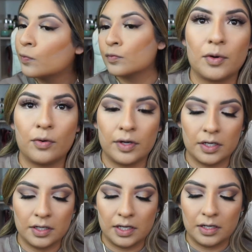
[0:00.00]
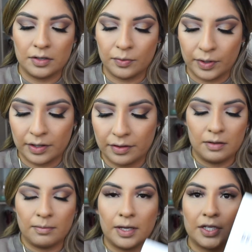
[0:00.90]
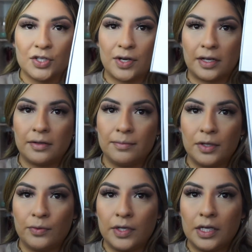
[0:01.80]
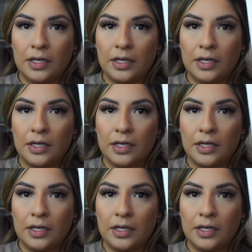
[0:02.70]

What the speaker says: Going in with my Dragon Beauty